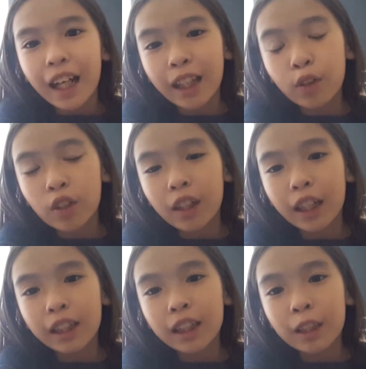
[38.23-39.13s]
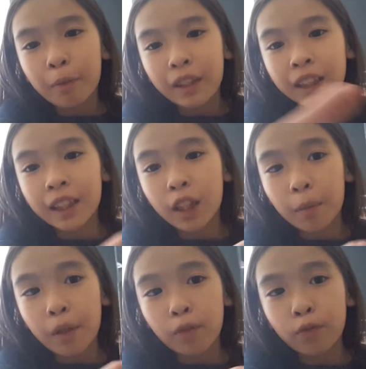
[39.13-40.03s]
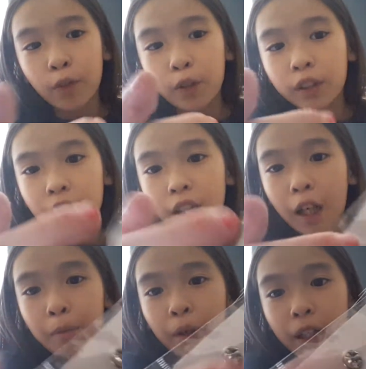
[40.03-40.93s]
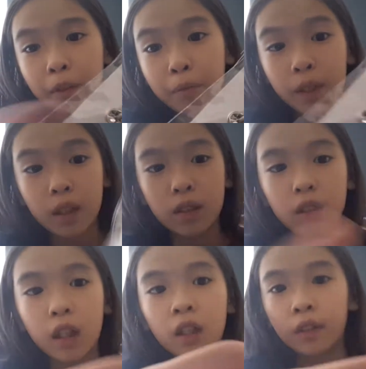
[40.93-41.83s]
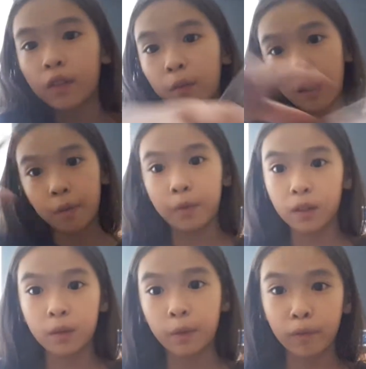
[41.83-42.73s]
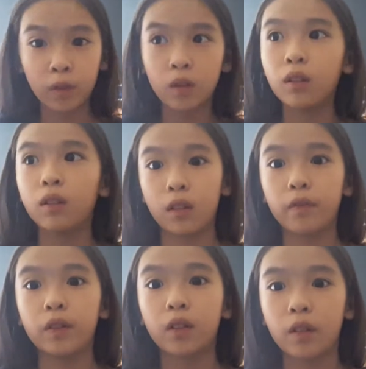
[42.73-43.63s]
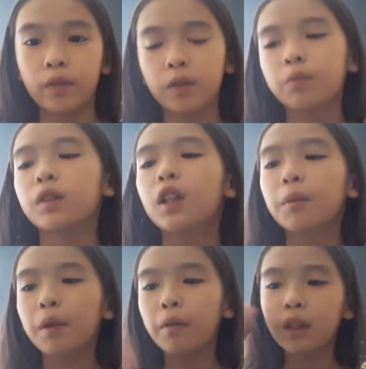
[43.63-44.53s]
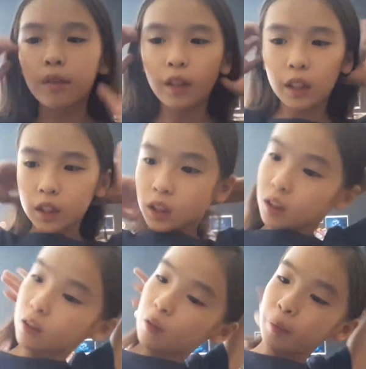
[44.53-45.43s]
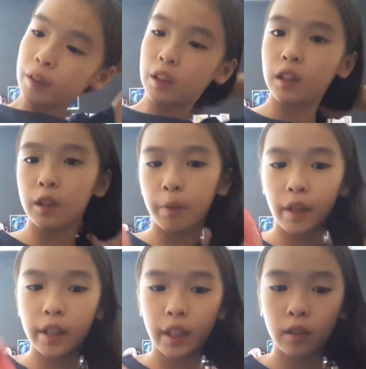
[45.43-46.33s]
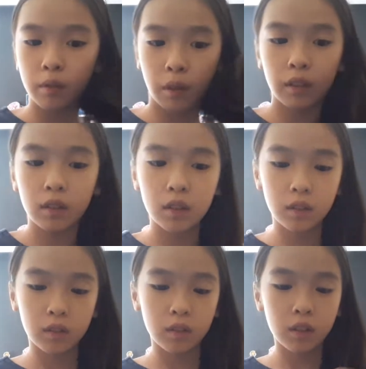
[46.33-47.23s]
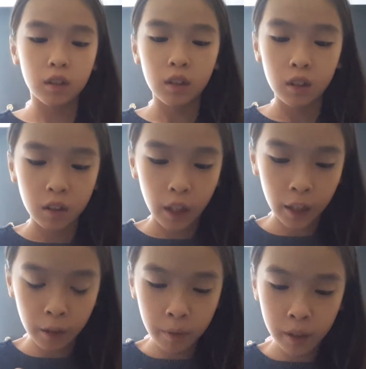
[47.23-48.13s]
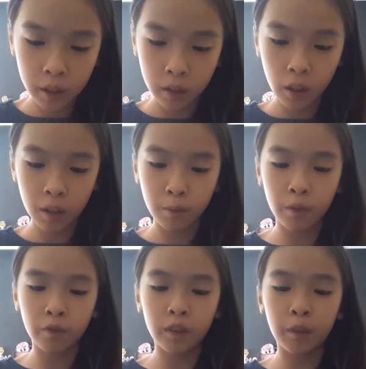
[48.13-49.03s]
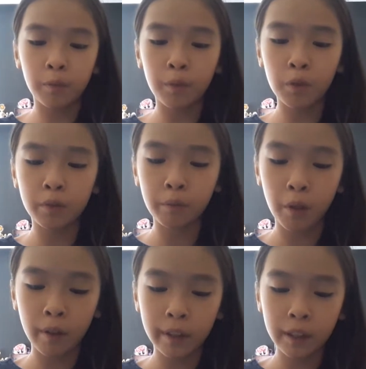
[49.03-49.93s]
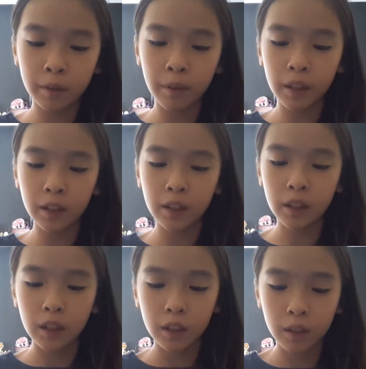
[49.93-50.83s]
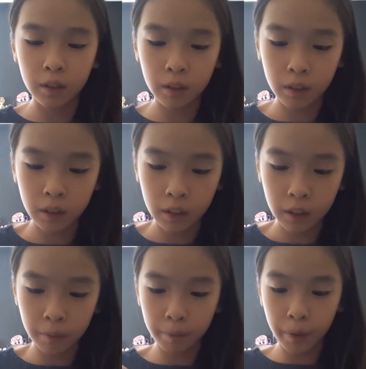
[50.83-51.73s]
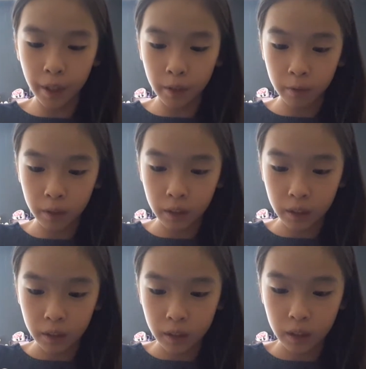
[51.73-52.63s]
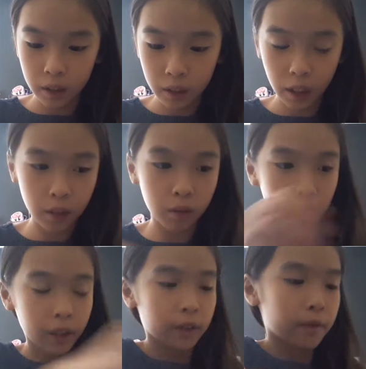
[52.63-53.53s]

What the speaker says: I love to collect these, but these are my first time buying pins. I never buy pins before, never ever. But whatever, let's just open the surprise eggs one. I always start with the most boringest one to the better one. I don't know why.